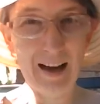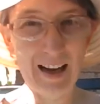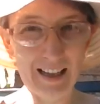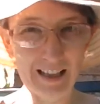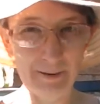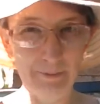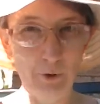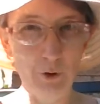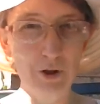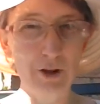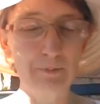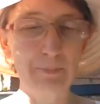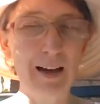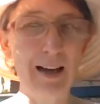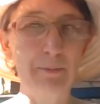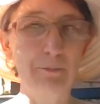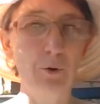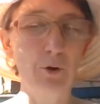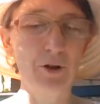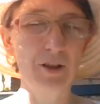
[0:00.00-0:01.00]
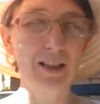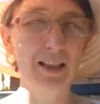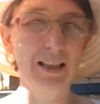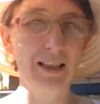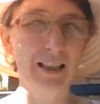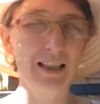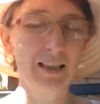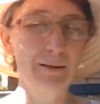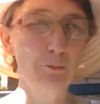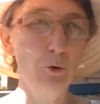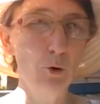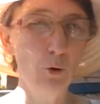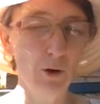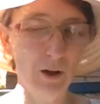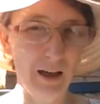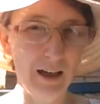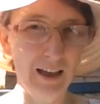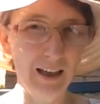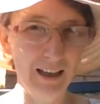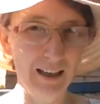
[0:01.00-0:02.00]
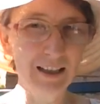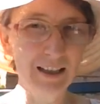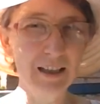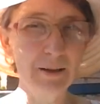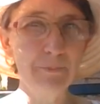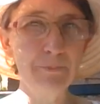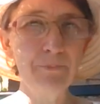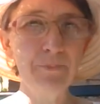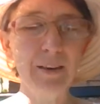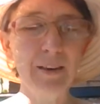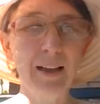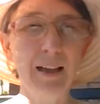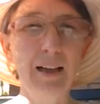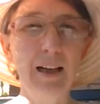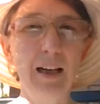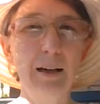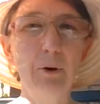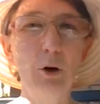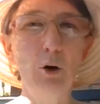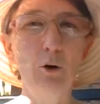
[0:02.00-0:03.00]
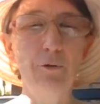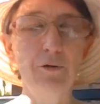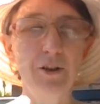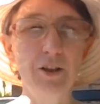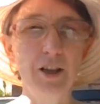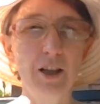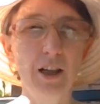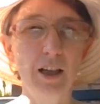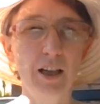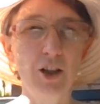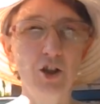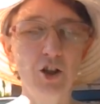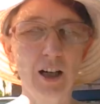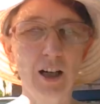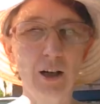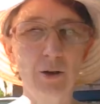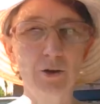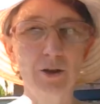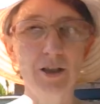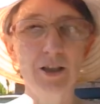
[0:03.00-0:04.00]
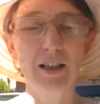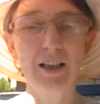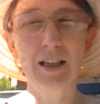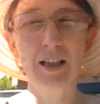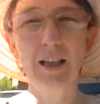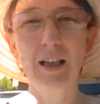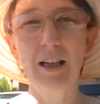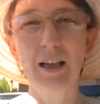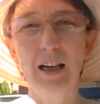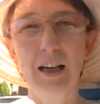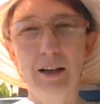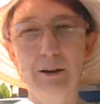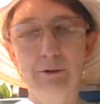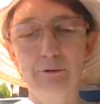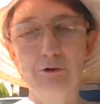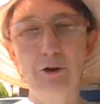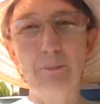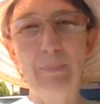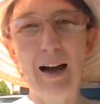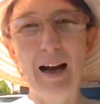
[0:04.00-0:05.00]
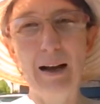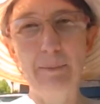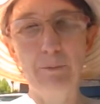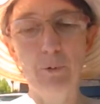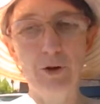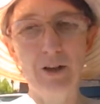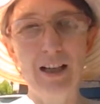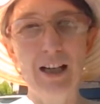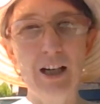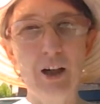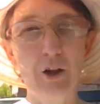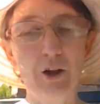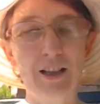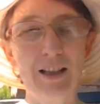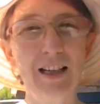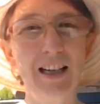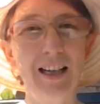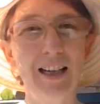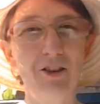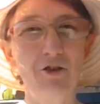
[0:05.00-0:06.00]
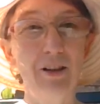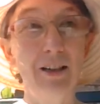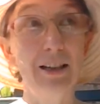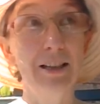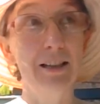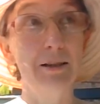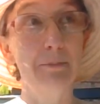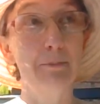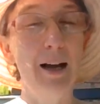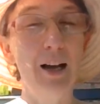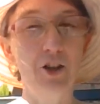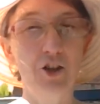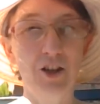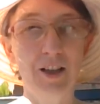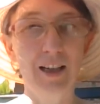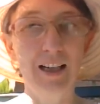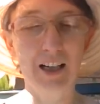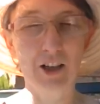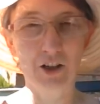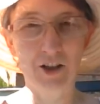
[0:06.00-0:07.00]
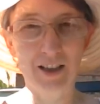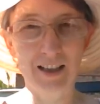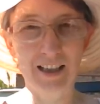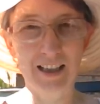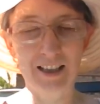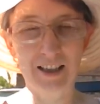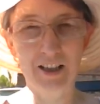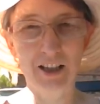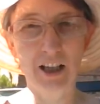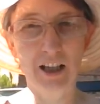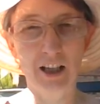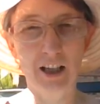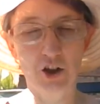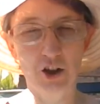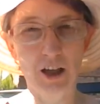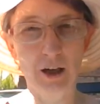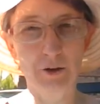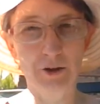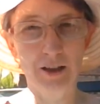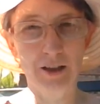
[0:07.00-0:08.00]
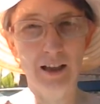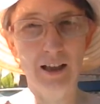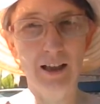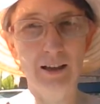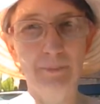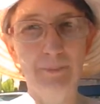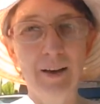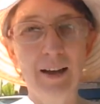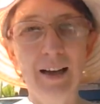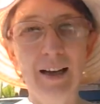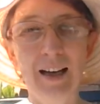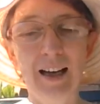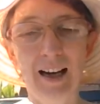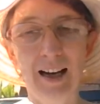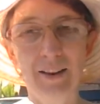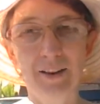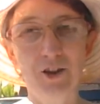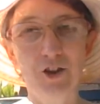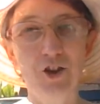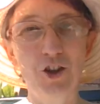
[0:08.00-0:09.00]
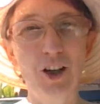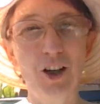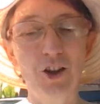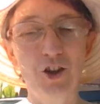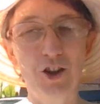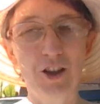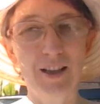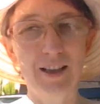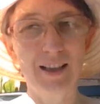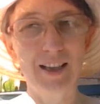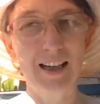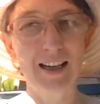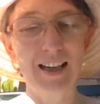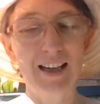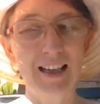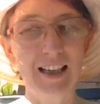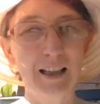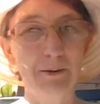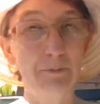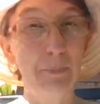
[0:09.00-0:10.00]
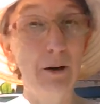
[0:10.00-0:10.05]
Patmos. Patmos is a small island off the Turkish coast, and from Patmos he could see, or at least imagine he could see, the Turkish coastline and the churches that he is